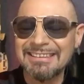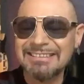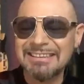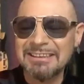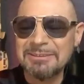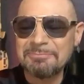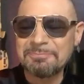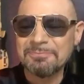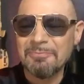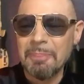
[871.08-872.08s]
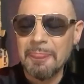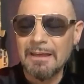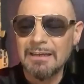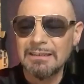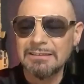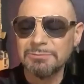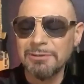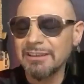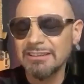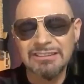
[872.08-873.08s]
that's it's
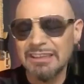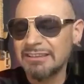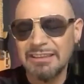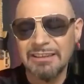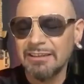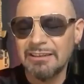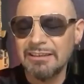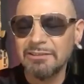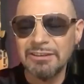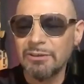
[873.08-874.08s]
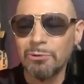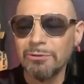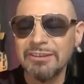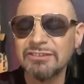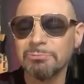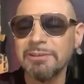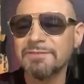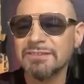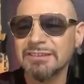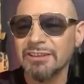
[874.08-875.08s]
one of those. There are all these
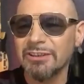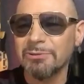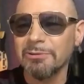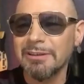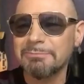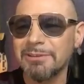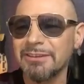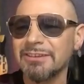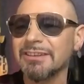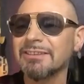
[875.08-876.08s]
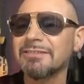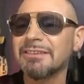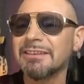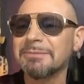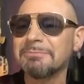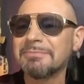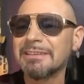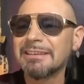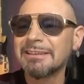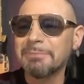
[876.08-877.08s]
riffs that I grew up with, you know,
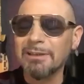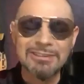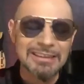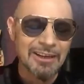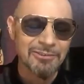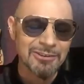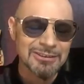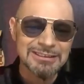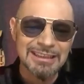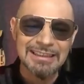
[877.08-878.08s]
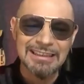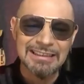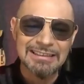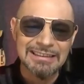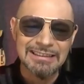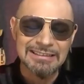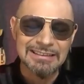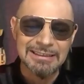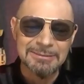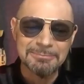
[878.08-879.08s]
belting out on guitar, and
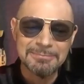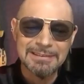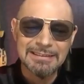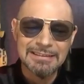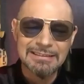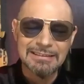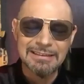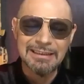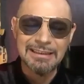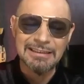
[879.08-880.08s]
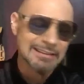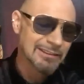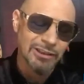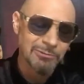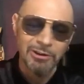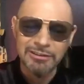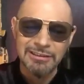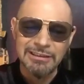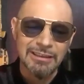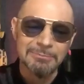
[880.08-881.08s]
then
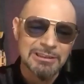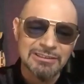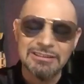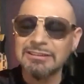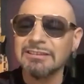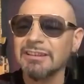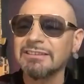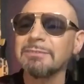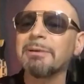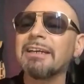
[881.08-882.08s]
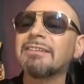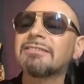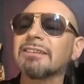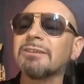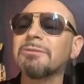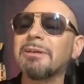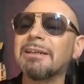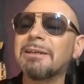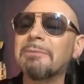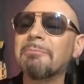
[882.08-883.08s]
ironically, I'm in a synthesizer band,
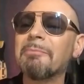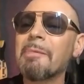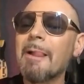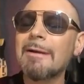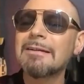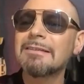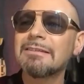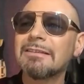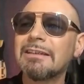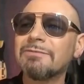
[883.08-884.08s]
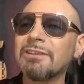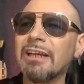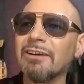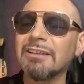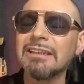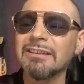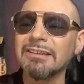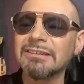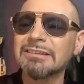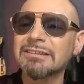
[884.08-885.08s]
so every now and then
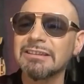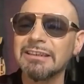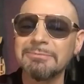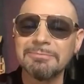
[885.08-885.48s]
I just